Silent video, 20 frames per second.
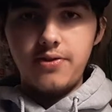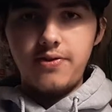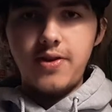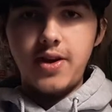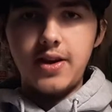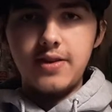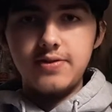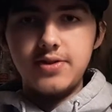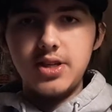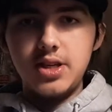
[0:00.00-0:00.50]
the
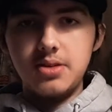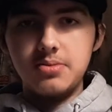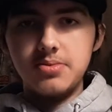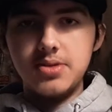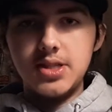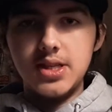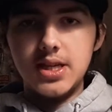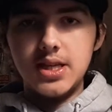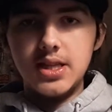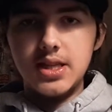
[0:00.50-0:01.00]
five
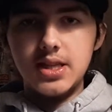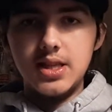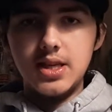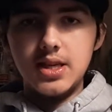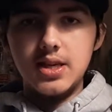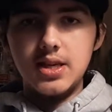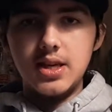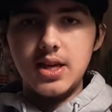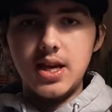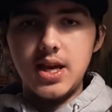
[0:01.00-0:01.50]
teams in
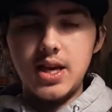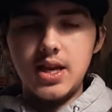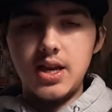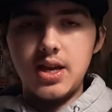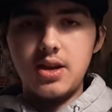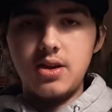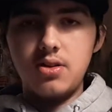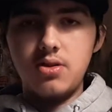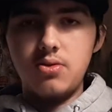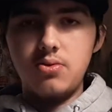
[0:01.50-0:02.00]
the
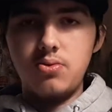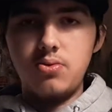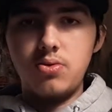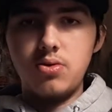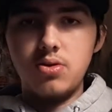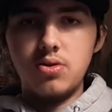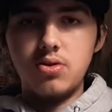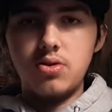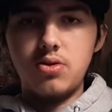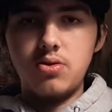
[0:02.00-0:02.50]
NL
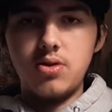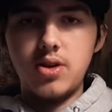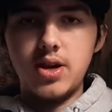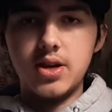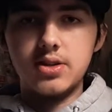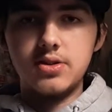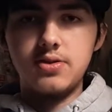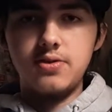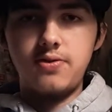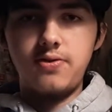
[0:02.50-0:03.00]
were
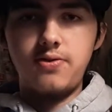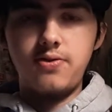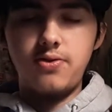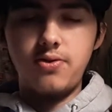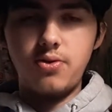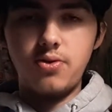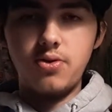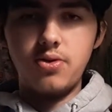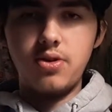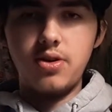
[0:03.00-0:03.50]
correct.
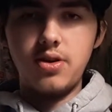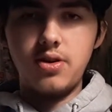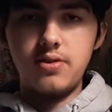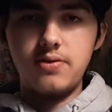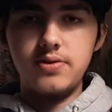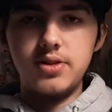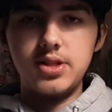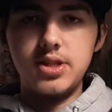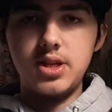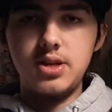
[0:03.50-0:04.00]
Four
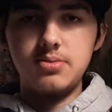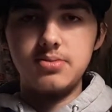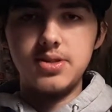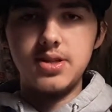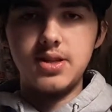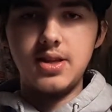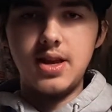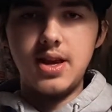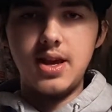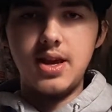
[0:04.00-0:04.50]
of the teams
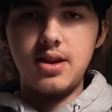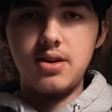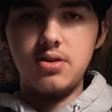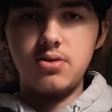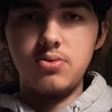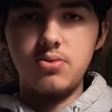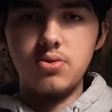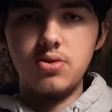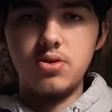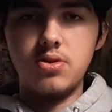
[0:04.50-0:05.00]
in the
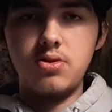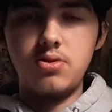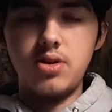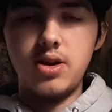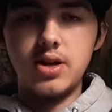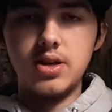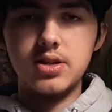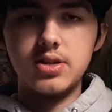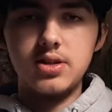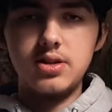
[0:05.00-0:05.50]
AL were
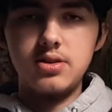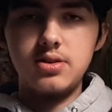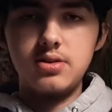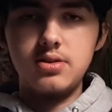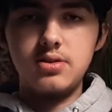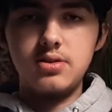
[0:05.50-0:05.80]
correct.